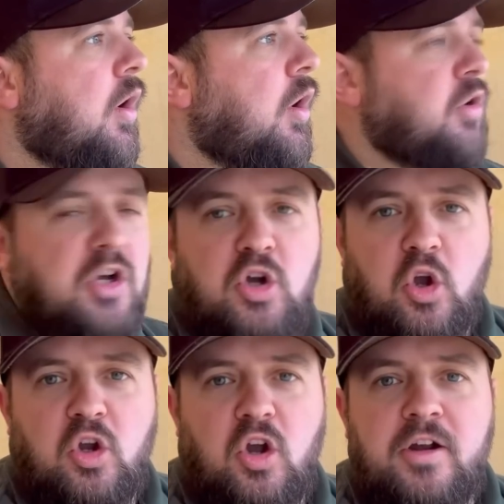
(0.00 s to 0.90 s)
on a
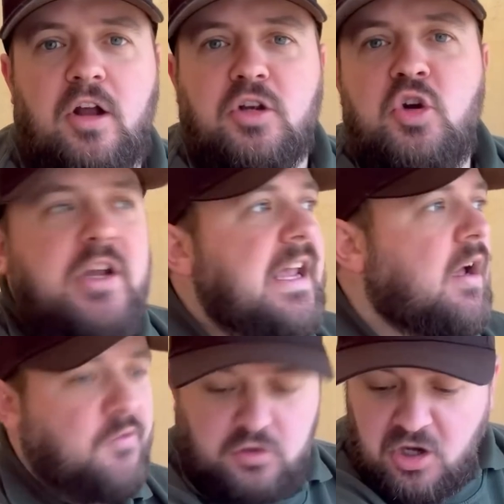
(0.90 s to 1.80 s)
hook? I can't hook it.
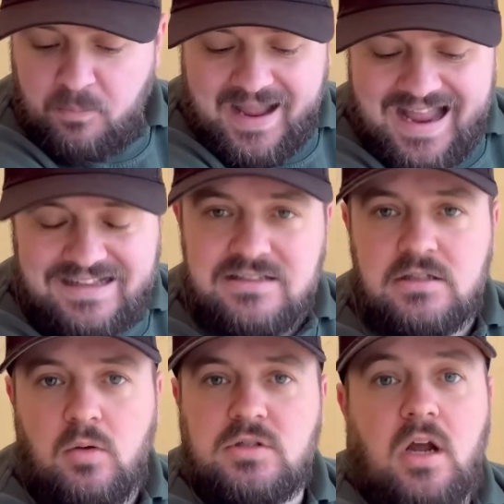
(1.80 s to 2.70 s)
I've got no bands.
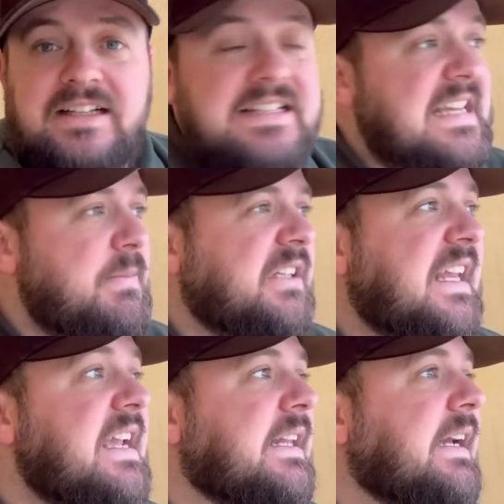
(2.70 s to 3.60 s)
I was like, I need to keep the
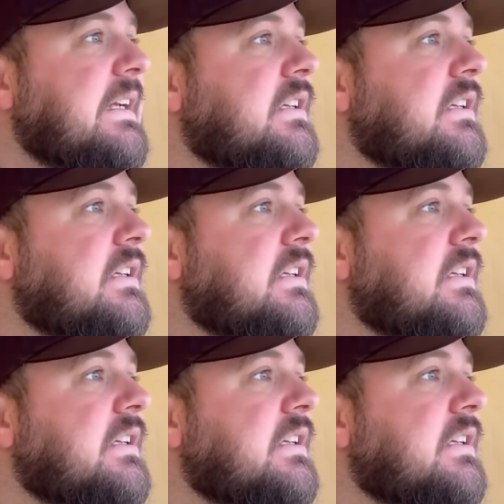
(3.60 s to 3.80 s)
D in it.